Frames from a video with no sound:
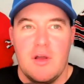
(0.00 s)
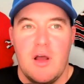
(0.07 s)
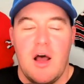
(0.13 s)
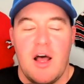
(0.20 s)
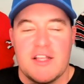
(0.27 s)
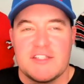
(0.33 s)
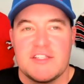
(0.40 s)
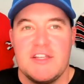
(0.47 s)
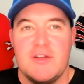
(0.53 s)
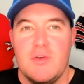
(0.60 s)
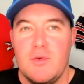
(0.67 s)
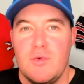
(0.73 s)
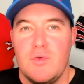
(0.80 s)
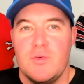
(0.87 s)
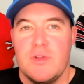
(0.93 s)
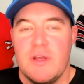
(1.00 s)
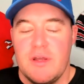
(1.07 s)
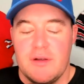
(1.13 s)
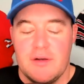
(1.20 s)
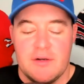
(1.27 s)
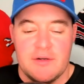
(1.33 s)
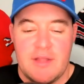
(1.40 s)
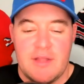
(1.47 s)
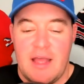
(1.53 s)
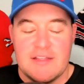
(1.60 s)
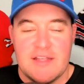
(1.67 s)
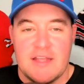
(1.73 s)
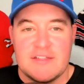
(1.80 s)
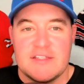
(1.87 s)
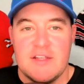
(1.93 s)
Austin Une, or I,
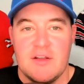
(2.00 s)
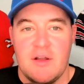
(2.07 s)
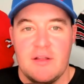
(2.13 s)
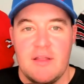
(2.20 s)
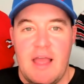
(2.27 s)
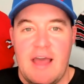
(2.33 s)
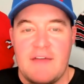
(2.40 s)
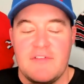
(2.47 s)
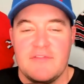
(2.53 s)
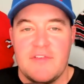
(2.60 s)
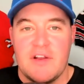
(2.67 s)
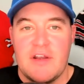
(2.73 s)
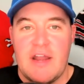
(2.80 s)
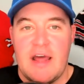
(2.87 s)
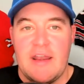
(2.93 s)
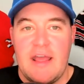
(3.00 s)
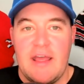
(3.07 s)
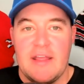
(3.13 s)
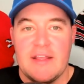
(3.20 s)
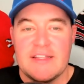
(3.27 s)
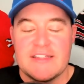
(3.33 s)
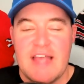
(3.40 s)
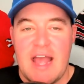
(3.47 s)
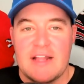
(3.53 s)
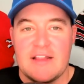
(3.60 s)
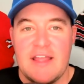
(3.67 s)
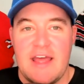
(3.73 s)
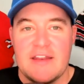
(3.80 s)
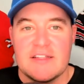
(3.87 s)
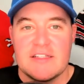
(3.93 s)
I still haven't figured out exactly
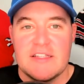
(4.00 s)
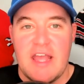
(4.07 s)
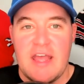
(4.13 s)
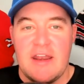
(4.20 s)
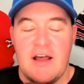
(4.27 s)
how to say it.